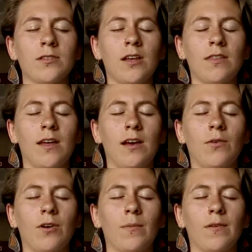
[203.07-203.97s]
Just let
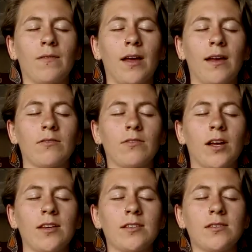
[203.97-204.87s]
that orb of light
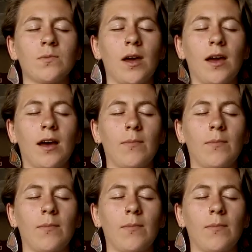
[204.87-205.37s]
trace its way